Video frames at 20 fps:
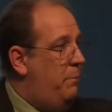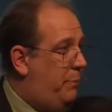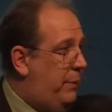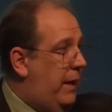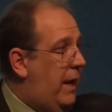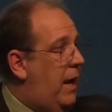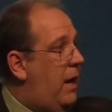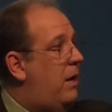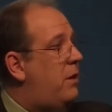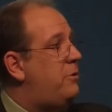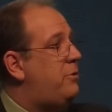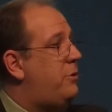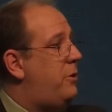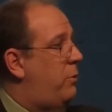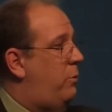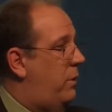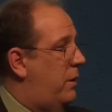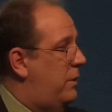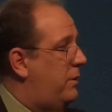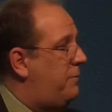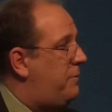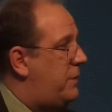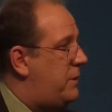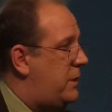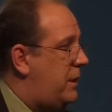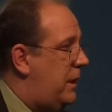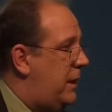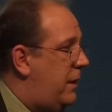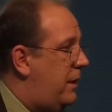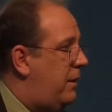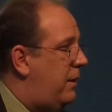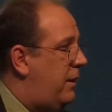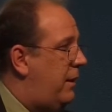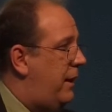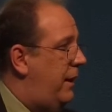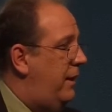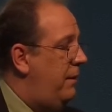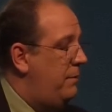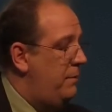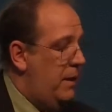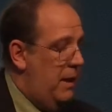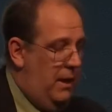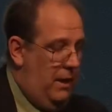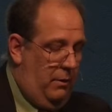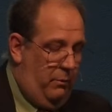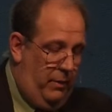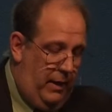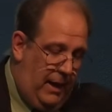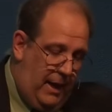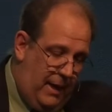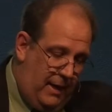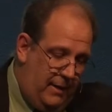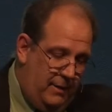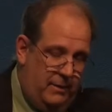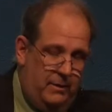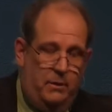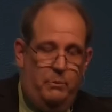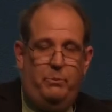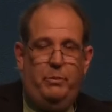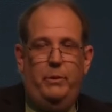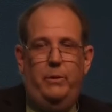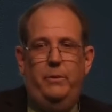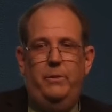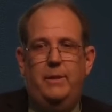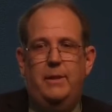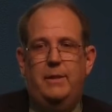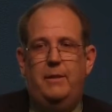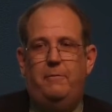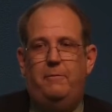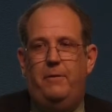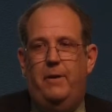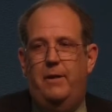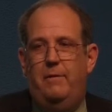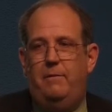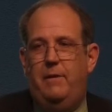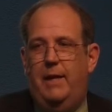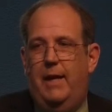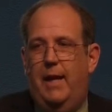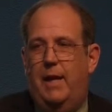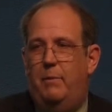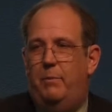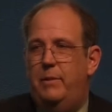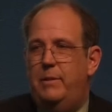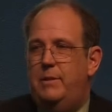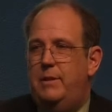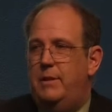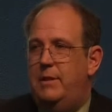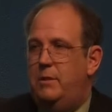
But I also worked for security, and we had a little booth at the front of the campus.